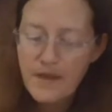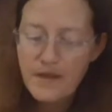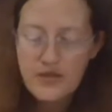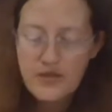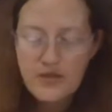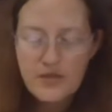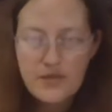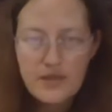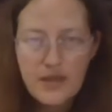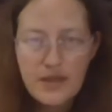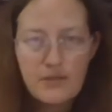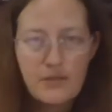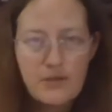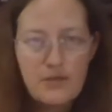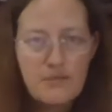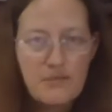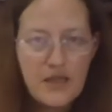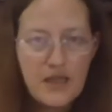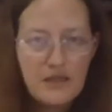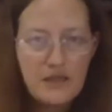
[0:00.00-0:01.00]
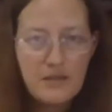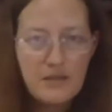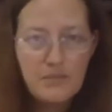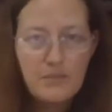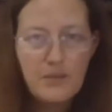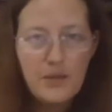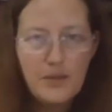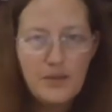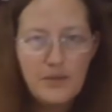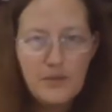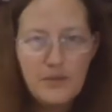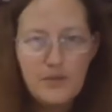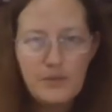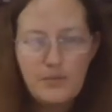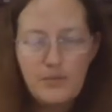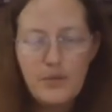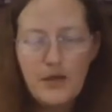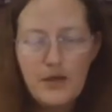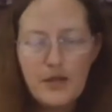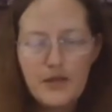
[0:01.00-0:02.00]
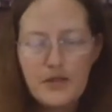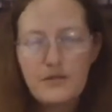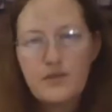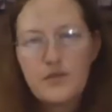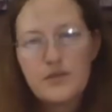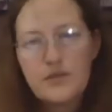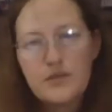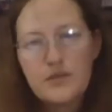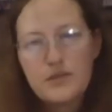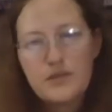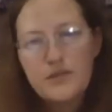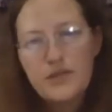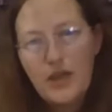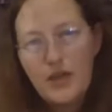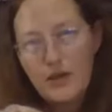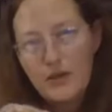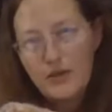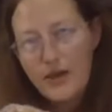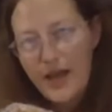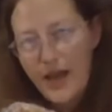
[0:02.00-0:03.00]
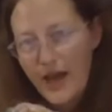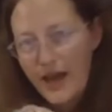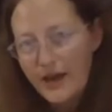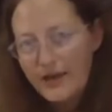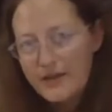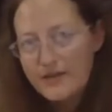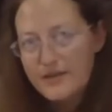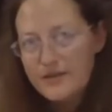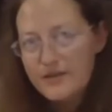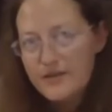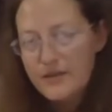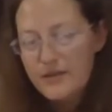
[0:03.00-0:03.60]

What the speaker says: Just like we made the bowl part for the little toe hat,